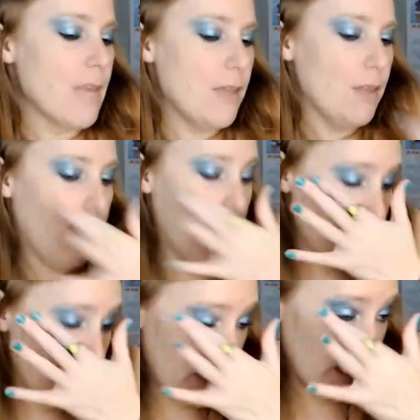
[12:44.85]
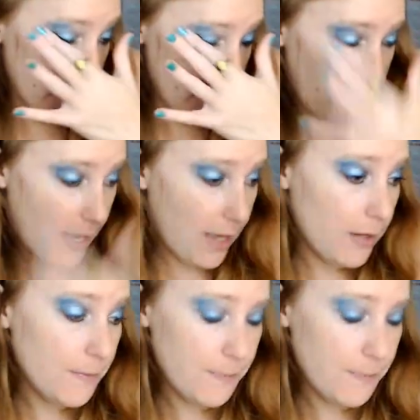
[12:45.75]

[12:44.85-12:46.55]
in the last reading as well,